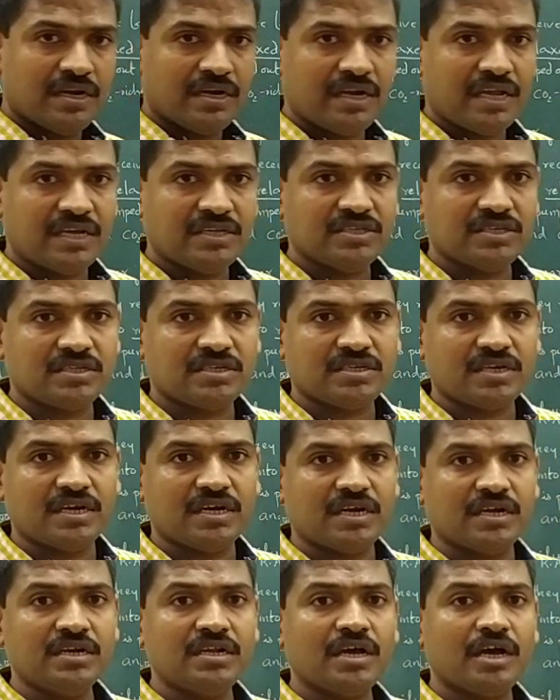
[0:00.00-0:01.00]
Digested
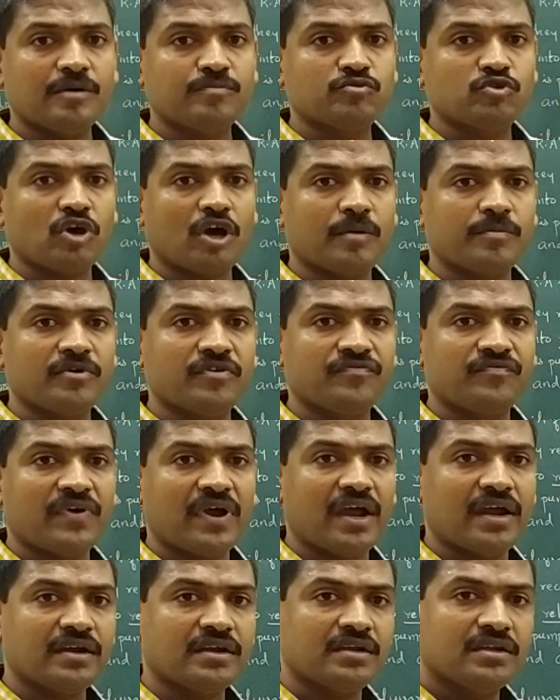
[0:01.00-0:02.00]
and absorbed
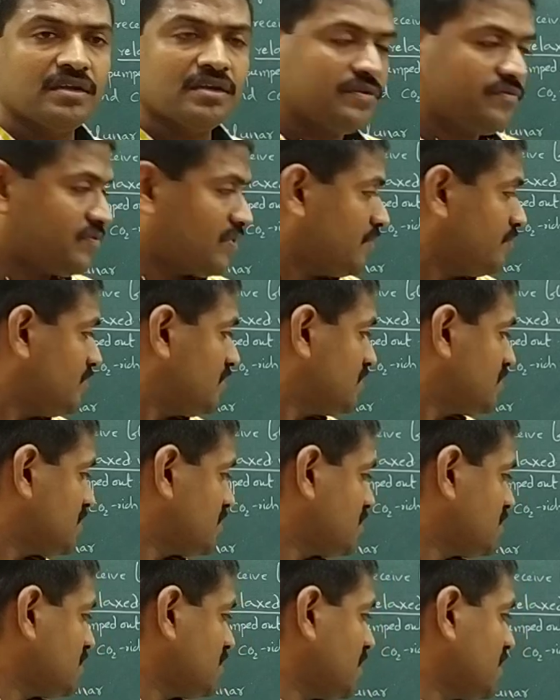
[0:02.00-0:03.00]
fat from
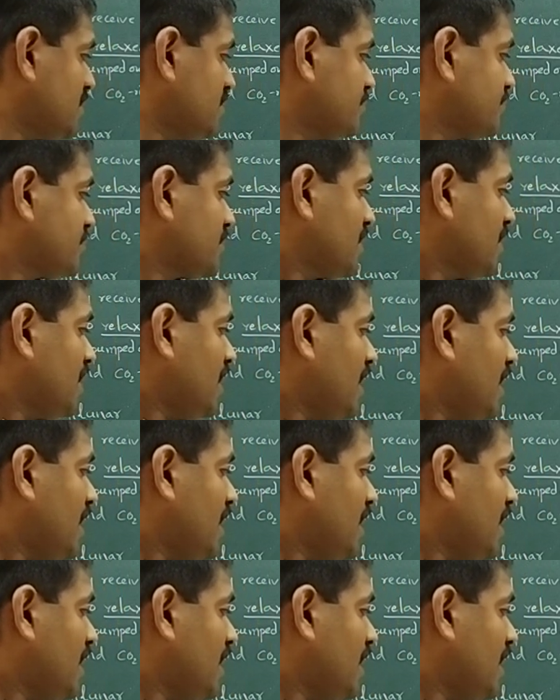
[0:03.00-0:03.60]
intestine.